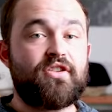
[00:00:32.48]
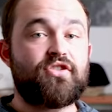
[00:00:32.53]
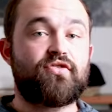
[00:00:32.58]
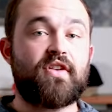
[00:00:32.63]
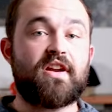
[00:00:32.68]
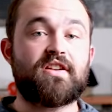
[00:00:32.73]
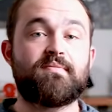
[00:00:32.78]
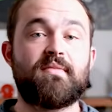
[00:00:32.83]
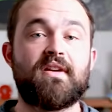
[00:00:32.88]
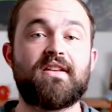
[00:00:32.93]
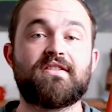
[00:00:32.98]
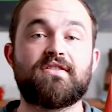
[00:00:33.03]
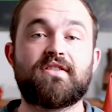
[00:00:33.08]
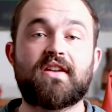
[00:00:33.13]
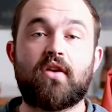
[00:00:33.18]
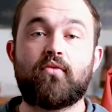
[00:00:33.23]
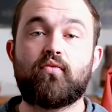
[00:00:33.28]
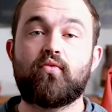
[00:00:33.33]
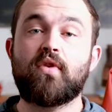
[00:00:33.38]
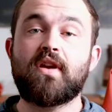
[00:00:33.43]
this stretch means is you
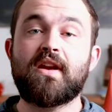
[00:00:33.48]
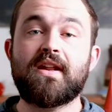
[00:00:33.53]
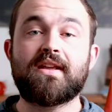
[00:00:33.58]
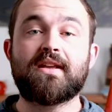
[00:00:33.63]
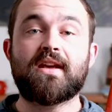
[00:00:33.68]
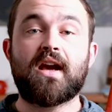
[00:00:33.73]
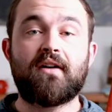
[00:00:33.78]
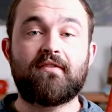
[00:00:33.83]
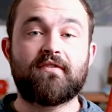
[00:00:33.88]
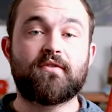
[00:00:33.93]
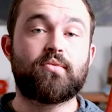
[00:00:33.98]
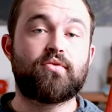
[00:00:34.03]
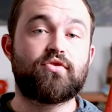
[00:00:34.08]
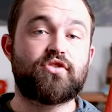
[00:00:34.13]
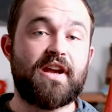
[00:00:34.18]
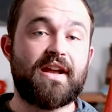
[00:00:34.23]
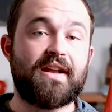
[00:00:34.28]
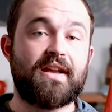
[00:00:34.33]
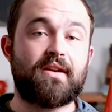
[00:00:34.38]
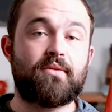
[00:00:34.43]
get a really comfortable
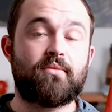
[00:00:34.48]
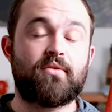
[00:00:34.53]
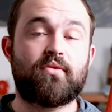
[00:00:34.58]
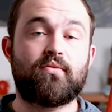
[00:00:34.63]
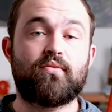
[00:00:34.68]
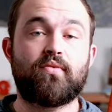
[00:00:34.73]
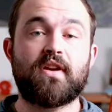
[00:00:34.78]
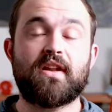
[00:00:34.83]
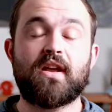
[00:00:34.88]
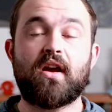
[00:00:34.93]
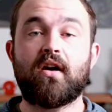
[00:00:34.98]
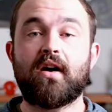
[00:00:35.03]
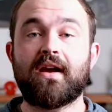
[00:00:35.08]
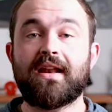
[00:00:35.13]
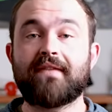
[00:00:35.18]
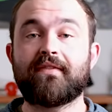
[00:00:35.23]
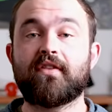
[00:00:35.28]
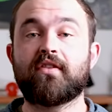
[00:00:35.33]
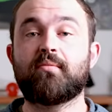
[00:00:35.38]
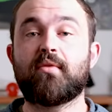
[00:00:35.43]
jacket with a really high
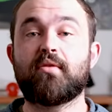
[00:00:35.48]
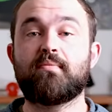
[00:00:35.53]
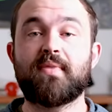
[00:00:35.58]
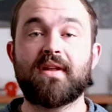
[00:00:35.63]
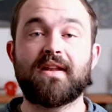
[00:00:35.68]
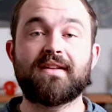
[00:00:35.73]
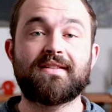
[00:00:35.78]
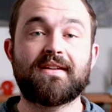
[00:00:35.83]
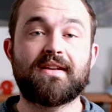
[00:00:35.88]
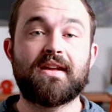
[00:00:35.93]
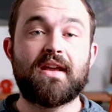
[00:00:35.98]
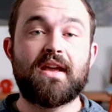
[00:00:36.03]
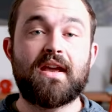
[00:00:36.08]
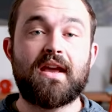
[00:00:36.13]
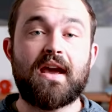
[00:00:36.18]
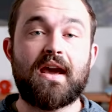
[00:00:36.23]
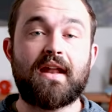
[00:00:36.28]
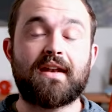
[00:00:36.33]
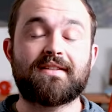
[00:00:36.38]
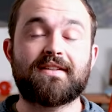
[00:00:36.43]
level of mobility,
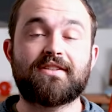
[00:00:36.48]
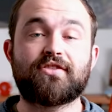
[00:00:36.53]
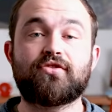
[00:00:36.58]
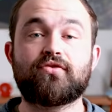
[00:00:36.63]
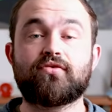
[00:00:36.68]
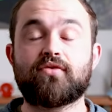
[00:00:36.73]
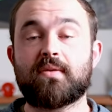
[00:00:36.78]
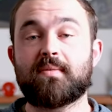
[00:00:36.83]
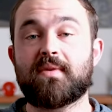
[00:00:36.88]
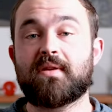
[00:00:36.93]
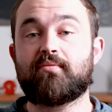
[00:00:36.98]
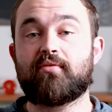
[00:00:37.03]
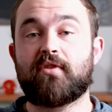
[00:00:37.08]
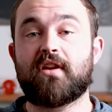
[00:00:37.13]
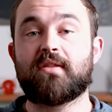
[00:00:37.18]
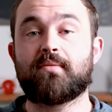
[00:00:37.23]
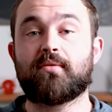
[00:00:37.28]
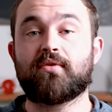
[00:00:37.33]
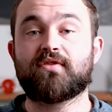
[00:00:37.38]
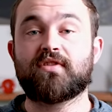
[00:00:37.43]
and it's extremely
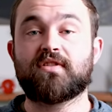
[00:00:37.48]
breathable.